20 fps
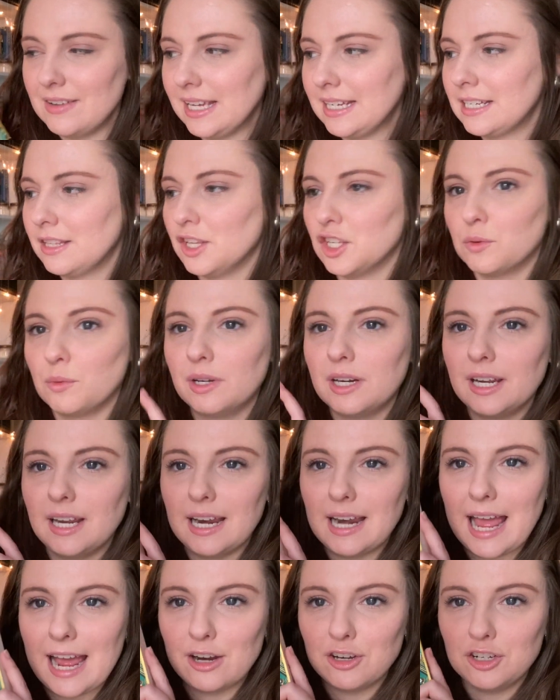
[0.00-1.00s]
into this one,
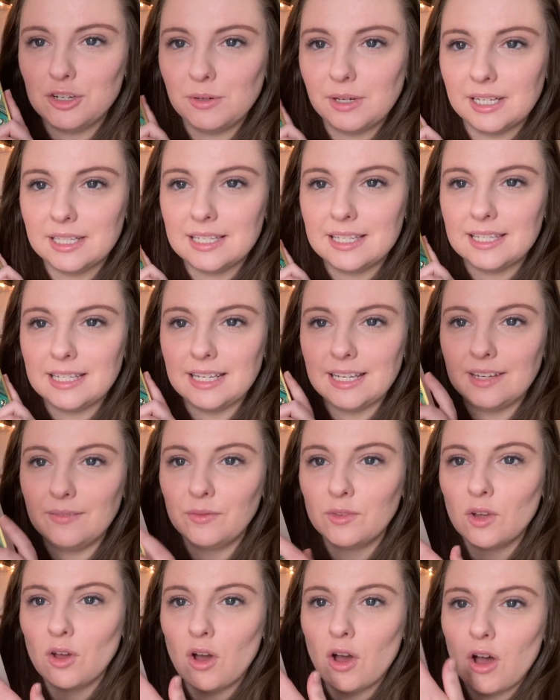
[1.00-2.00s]
and as you can see,
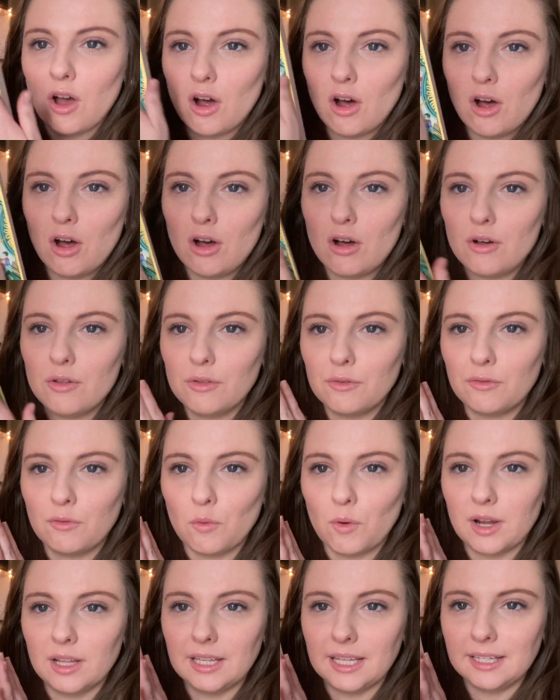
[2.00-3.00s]
all the
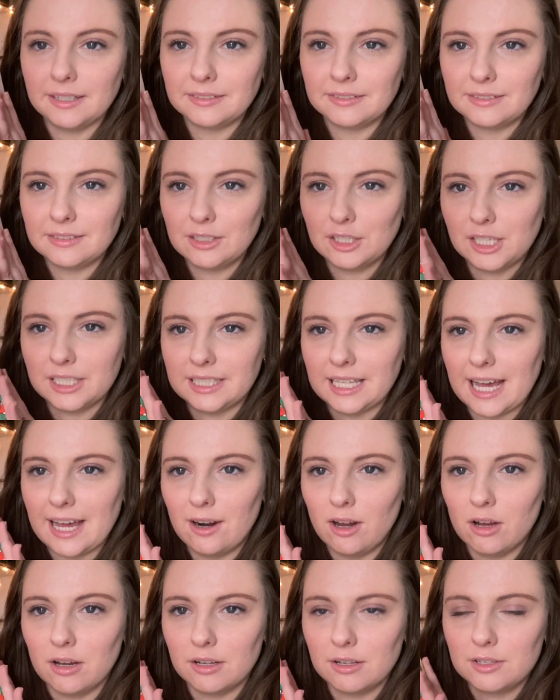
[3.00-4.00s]
foiling Look at that.
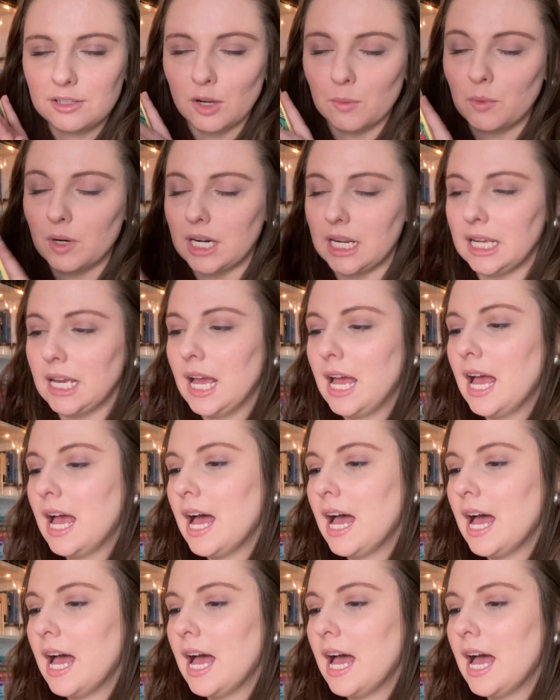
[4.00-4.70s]
Oh, so pretty.